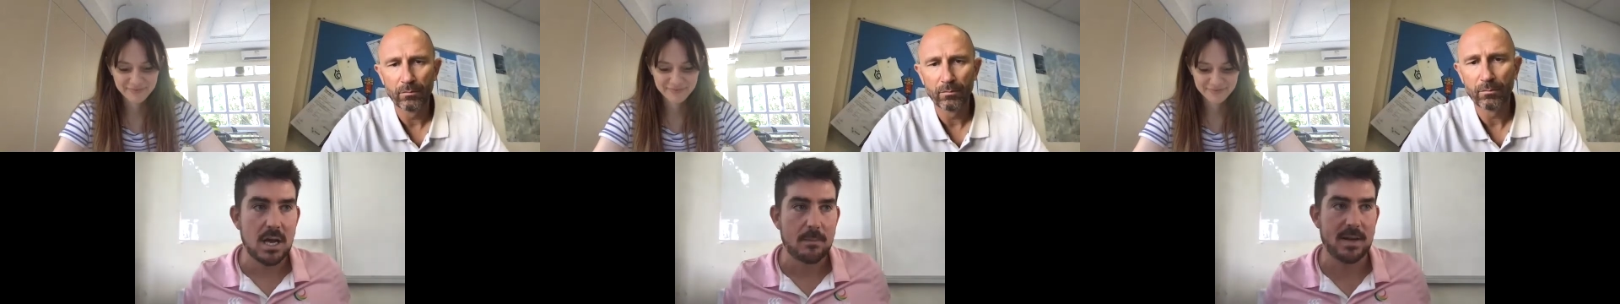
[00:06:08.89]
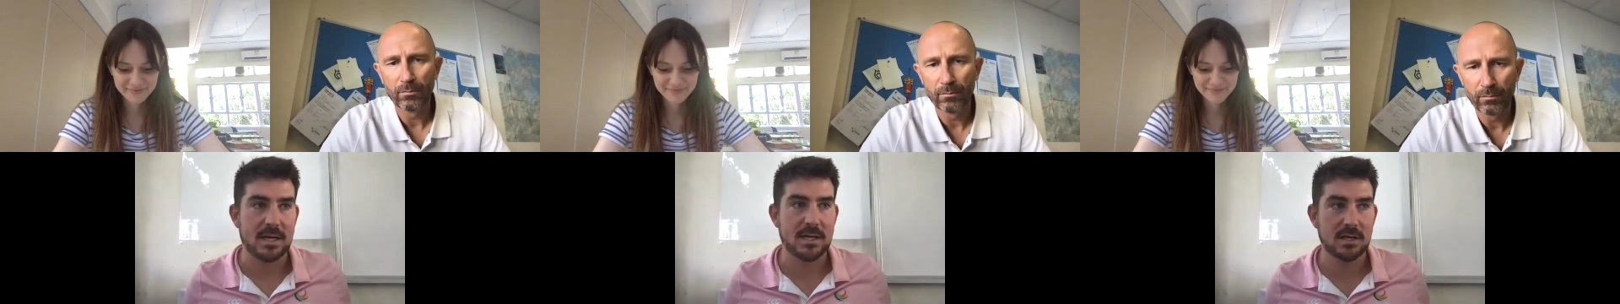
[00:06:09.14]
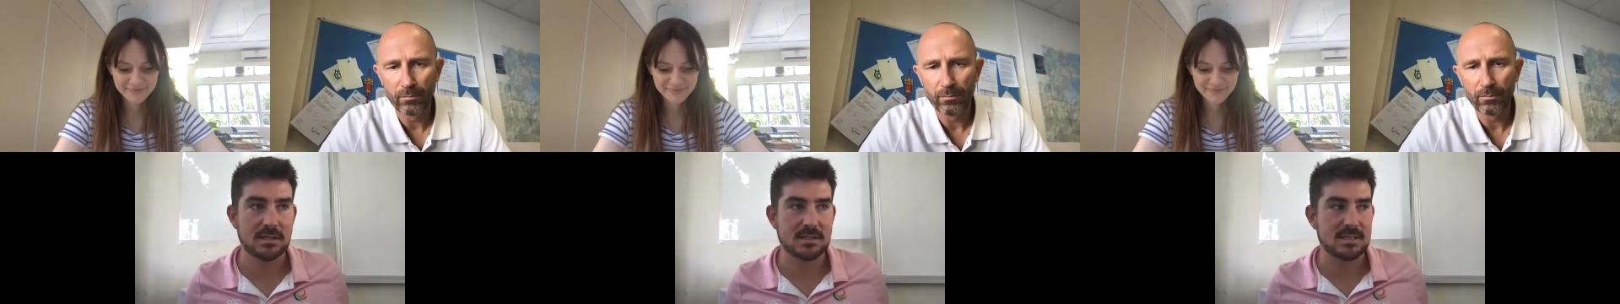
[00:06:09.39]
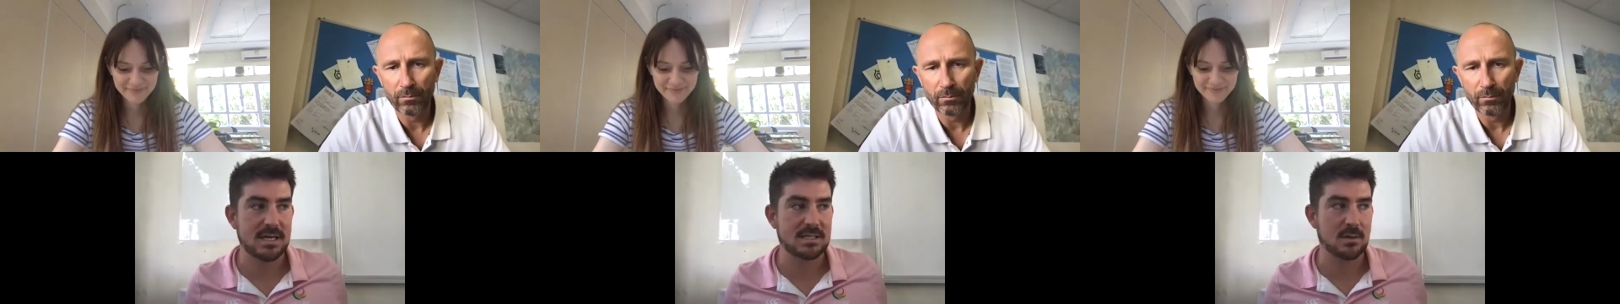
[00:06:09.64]
Speaker 1: because
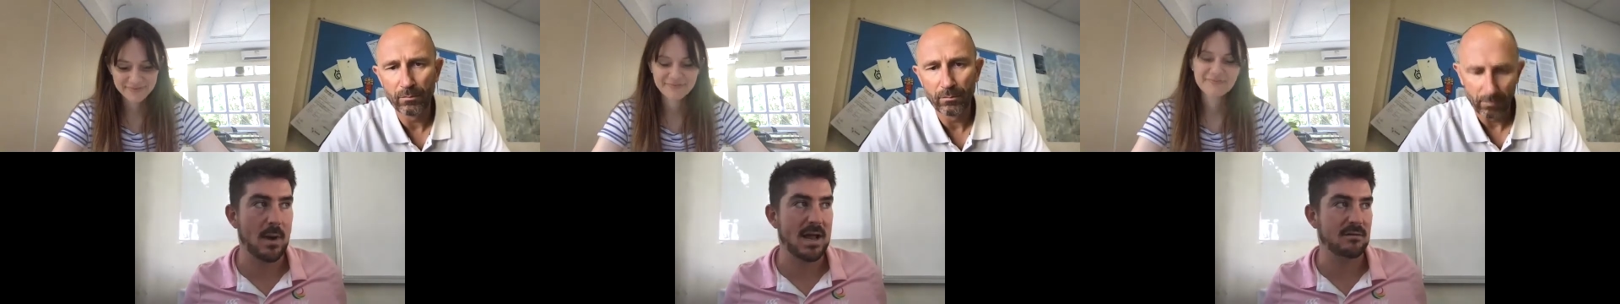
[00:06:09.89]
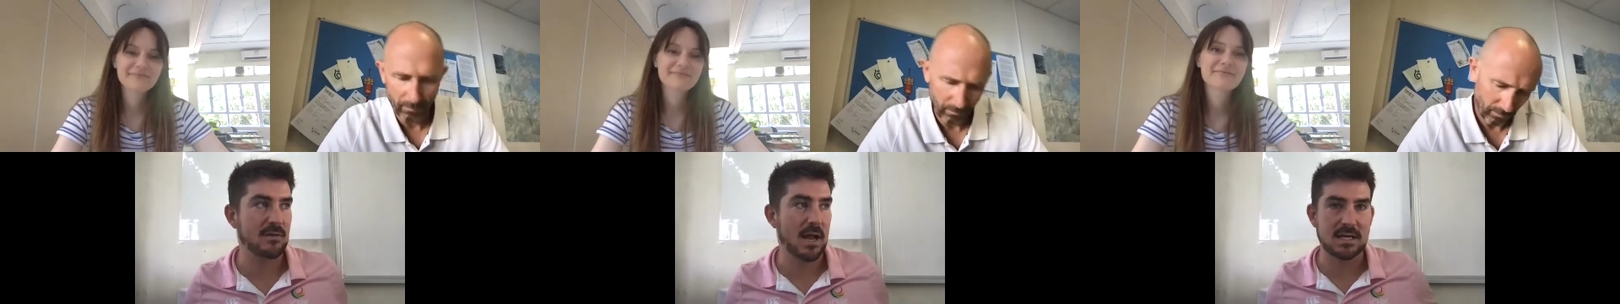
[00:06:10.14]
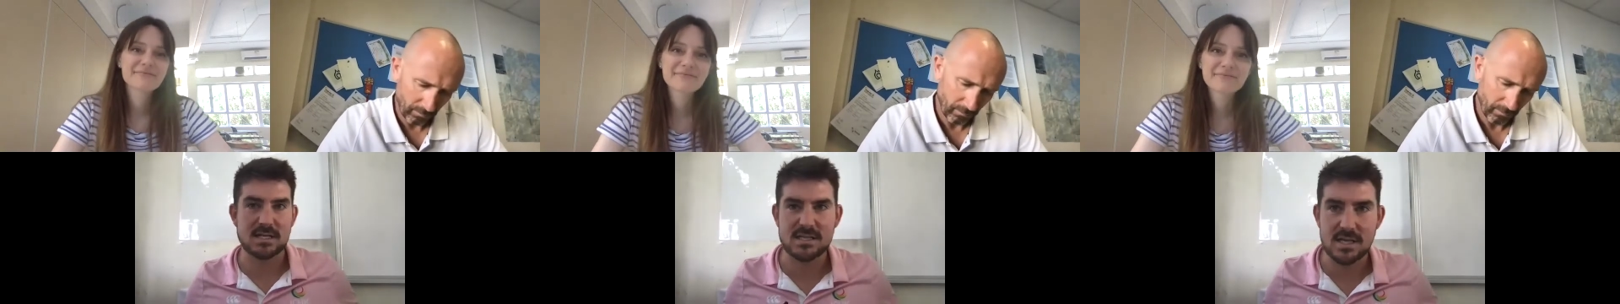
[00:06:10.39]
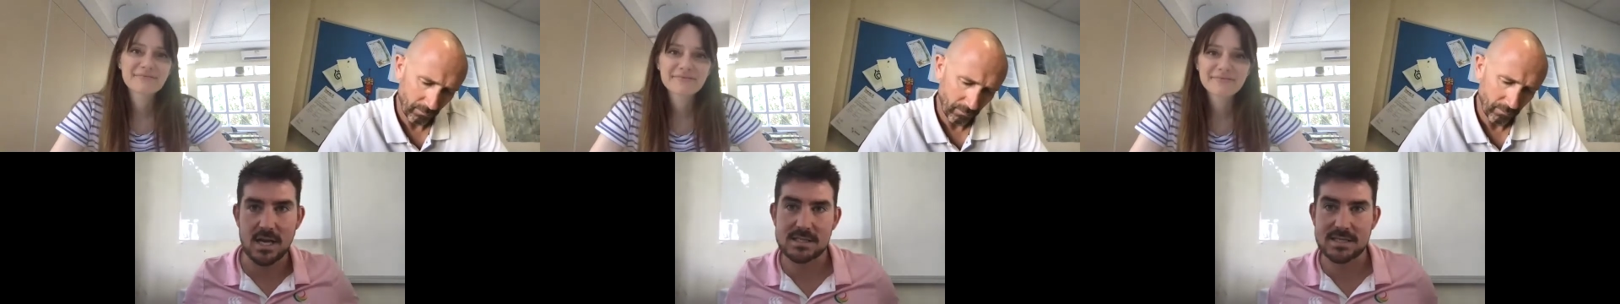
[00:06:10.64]
it's a way of like
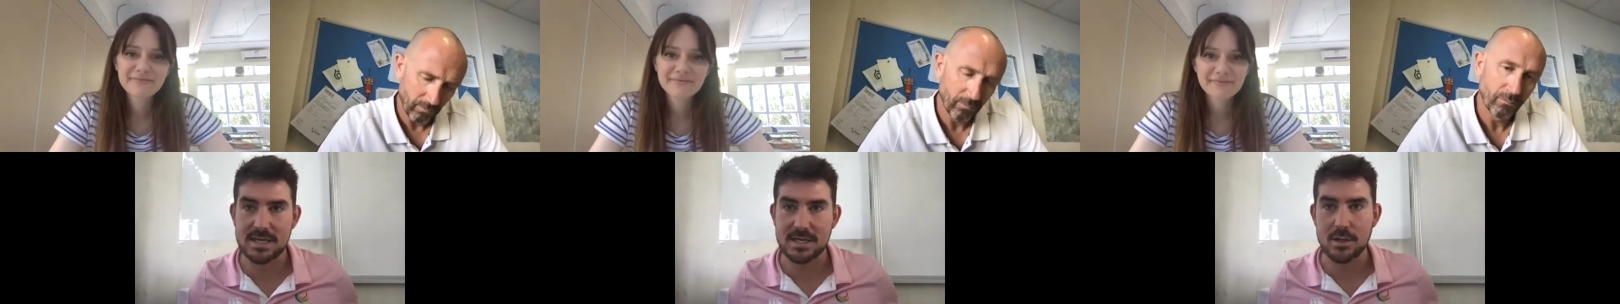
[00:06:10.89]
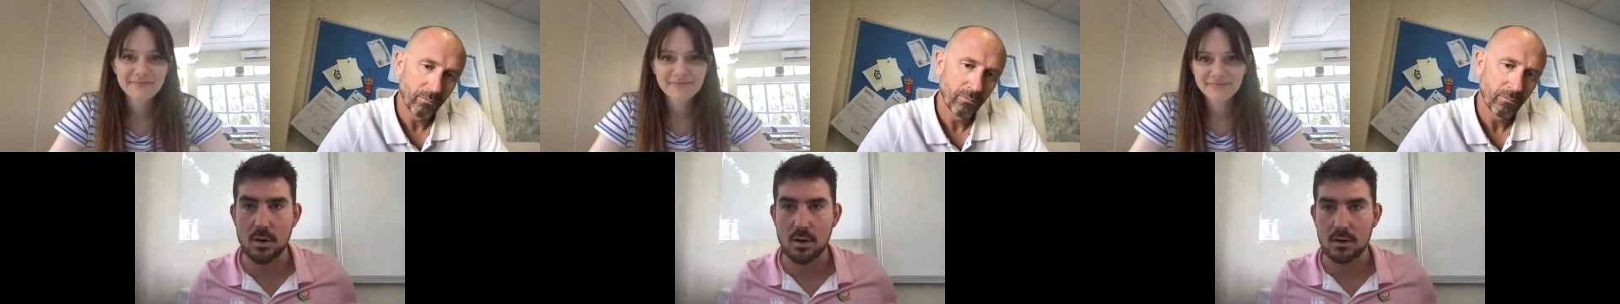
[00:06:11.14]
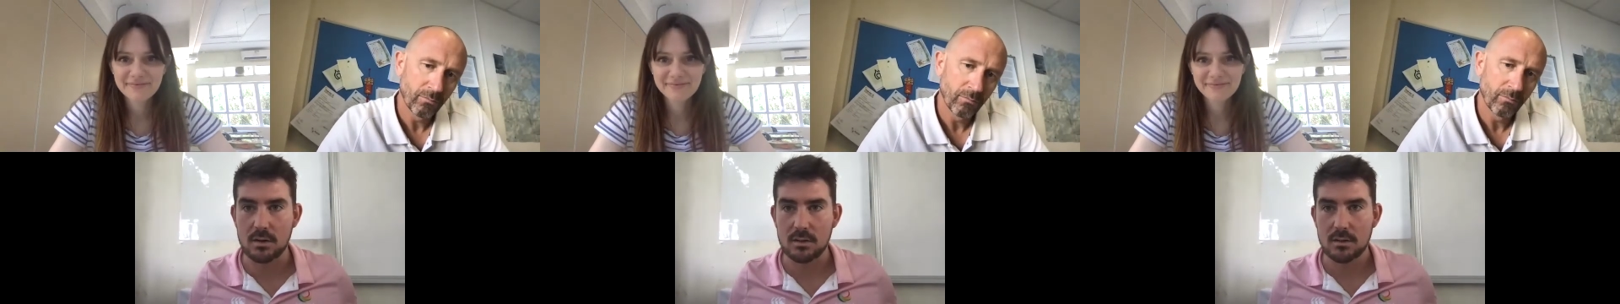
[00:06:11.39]
asserting your